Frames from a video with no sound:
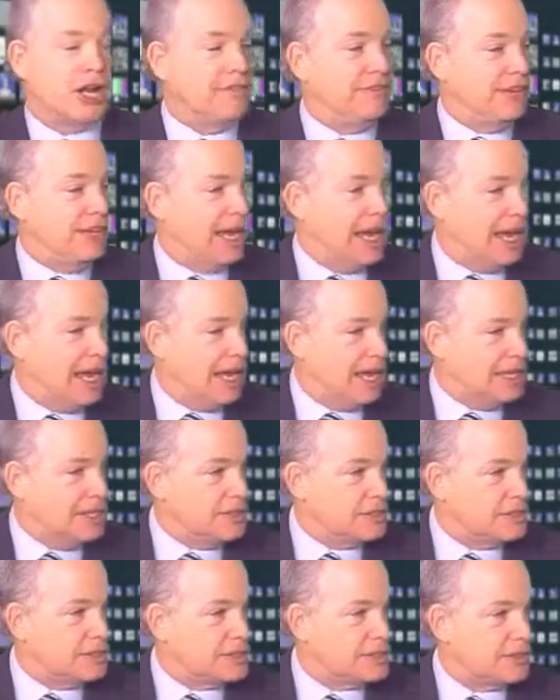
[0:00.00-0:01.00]

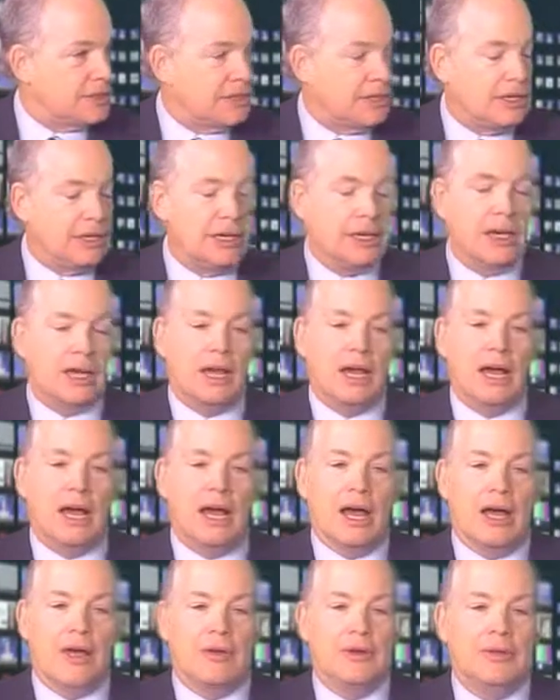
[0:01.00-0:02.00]
HIV/AIDS,
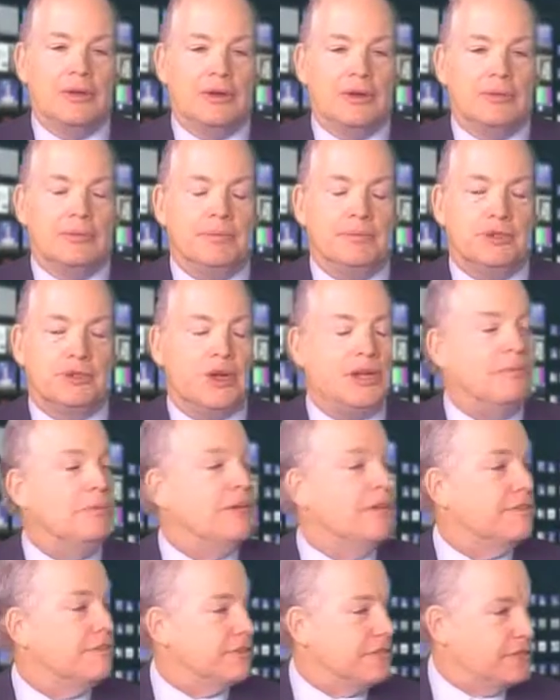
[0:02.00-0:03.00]
the
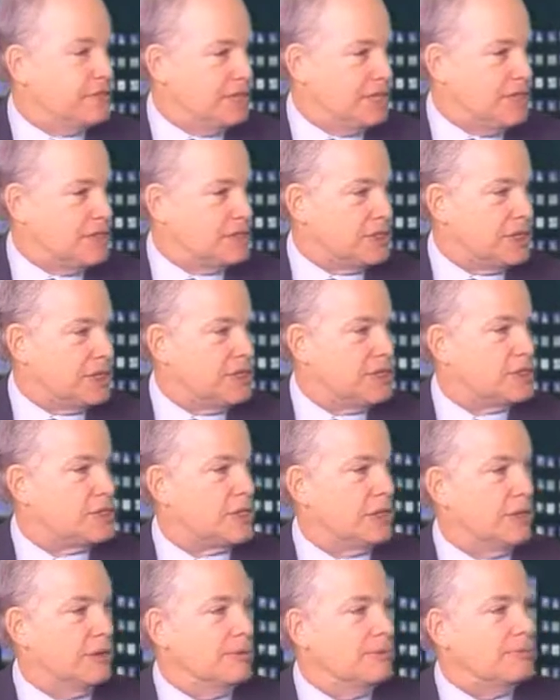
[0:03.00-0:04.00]
treatment of
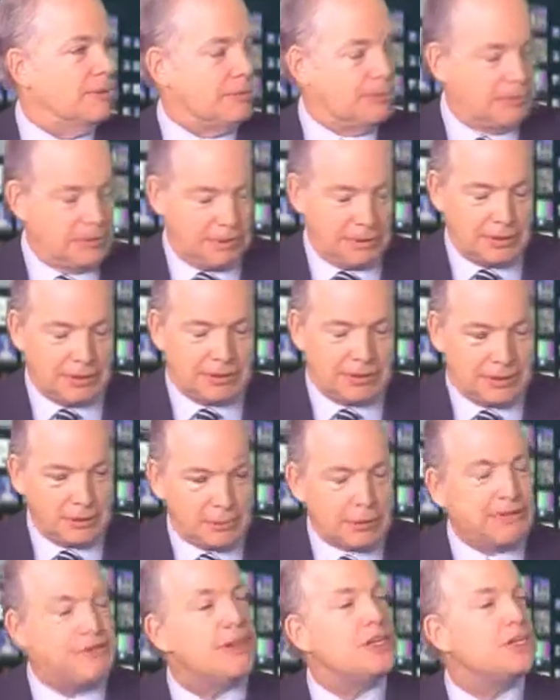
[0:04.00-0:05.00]
diseases,
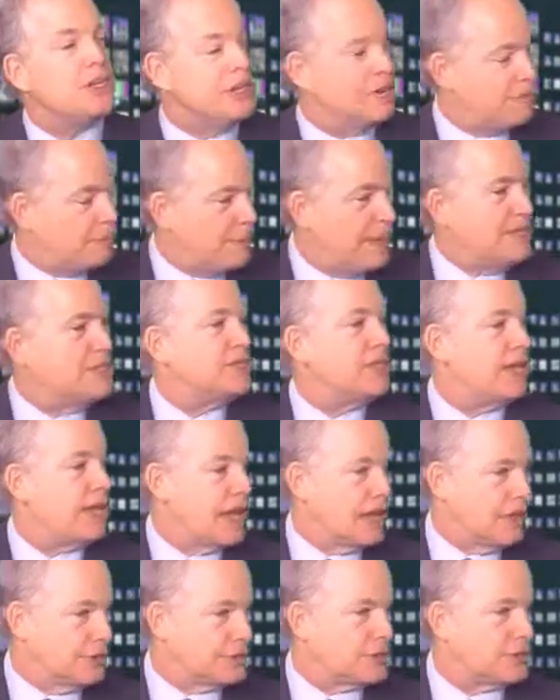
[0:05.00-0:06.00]
the provision of
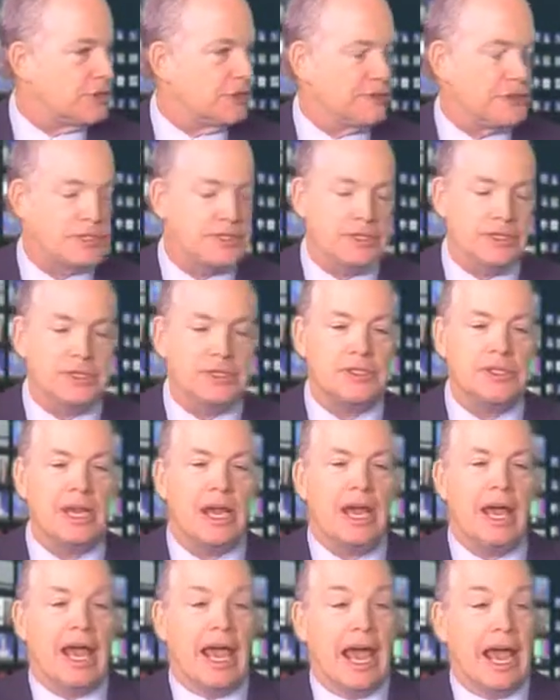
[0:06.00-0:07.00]
basic health
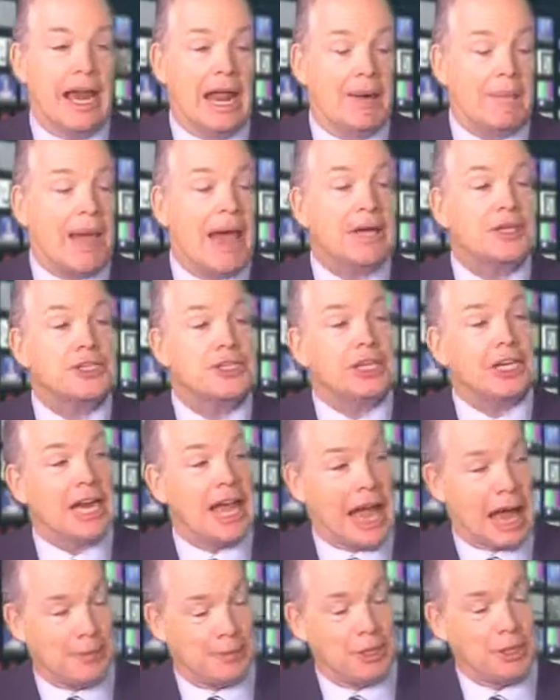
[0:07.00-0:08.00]
services. And I'm
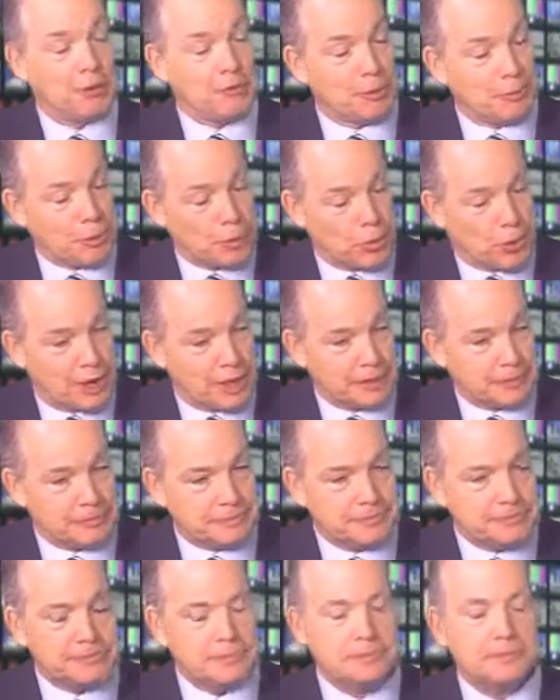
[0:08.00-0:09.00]
actually happy to
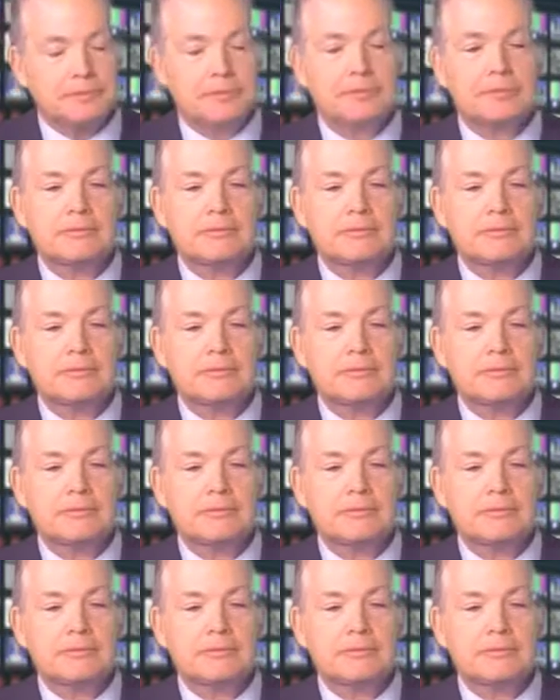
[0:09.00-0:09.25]
report